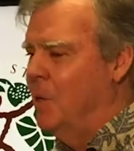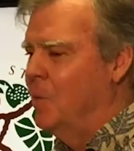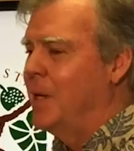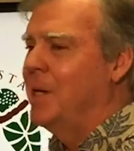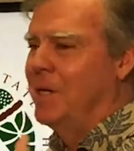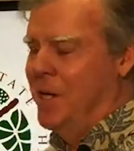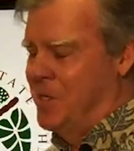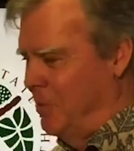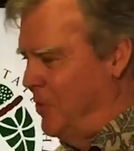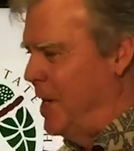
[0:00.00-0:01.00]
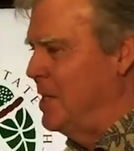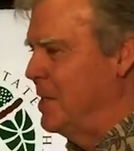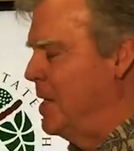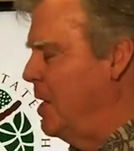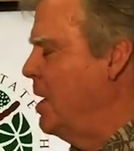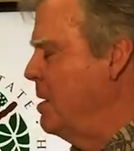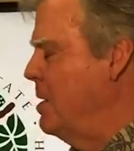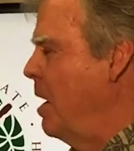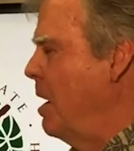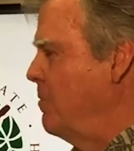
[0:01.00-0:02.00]
recognize the fact that they are
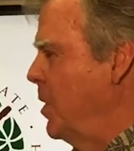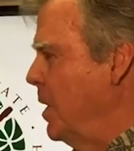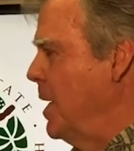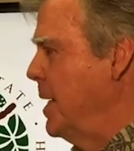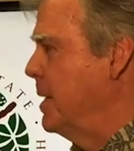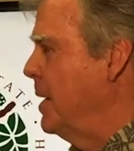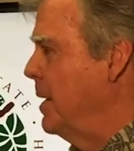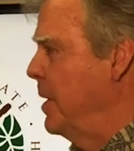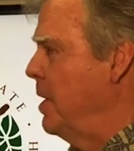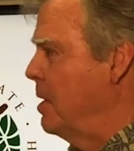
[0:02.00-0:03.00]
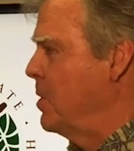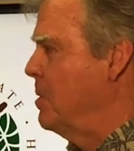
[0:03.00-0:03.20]
our front line, and they are